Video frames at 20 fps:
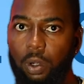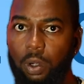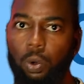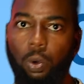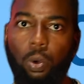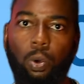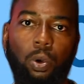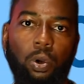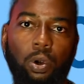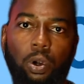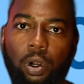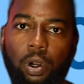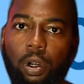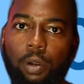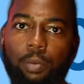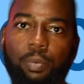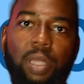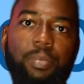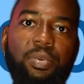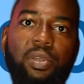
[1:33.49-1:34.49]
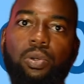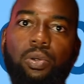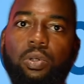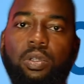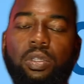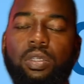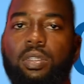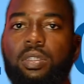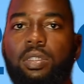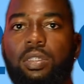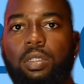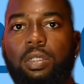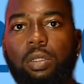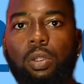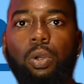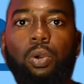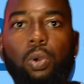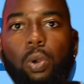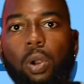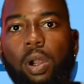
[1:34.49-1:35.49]
or maybe it was
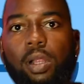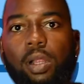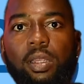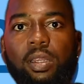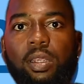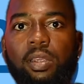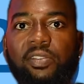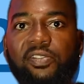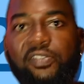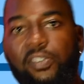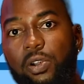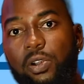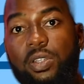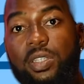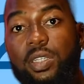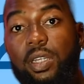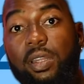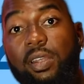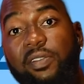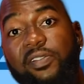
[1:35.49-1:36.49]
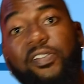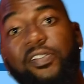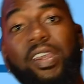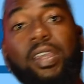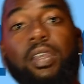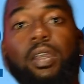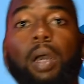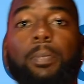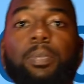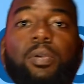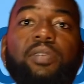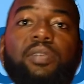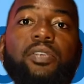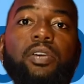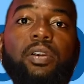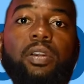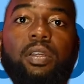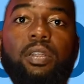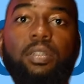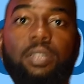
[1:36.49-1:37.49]
low quality first and then fake
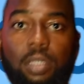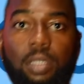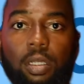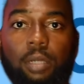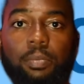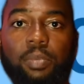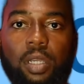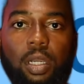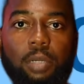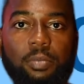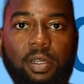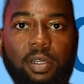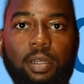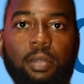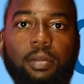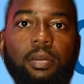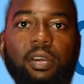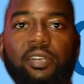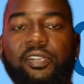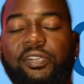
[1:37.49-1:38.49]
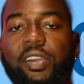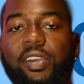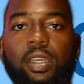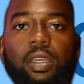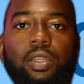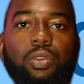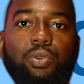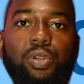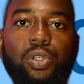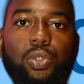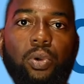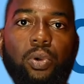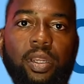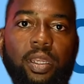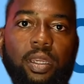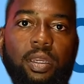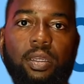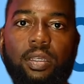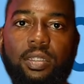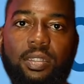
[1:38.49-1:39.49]
upconverted to become a fake
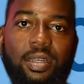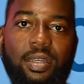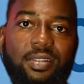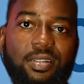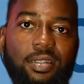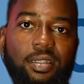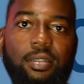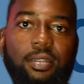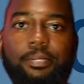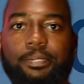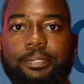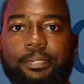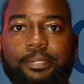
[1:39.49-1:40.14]
320, essentially.